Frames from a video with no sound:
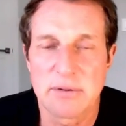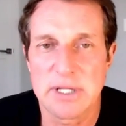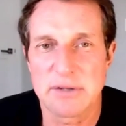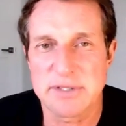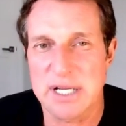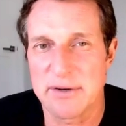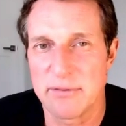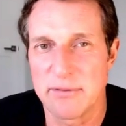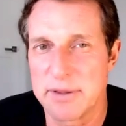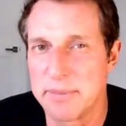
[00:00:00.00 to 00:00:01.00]
That was kind of
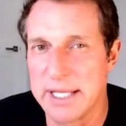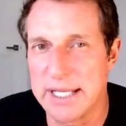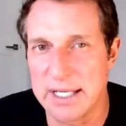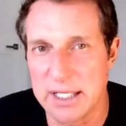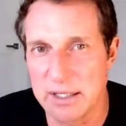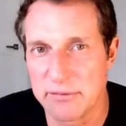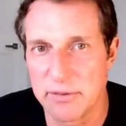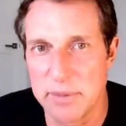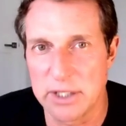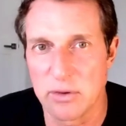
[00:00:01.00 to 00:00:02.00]
at the beginning of the
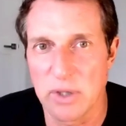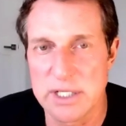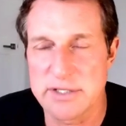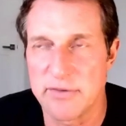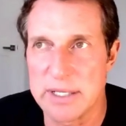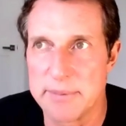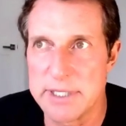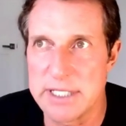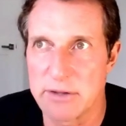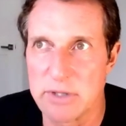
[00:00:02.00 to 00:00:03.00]
big craze of vitamin
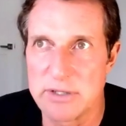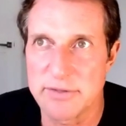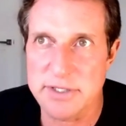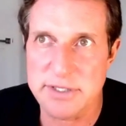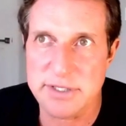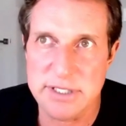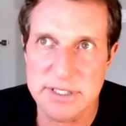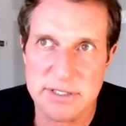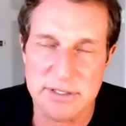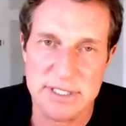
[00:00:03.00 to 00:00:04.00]
D3 deficiency.
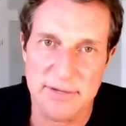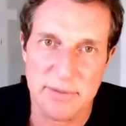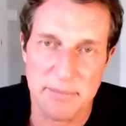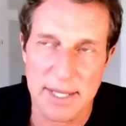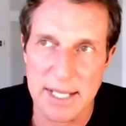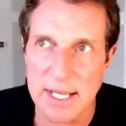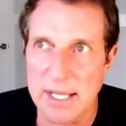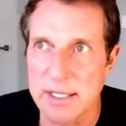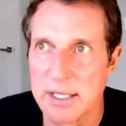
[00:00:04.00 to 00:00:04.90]
So I'd given them that.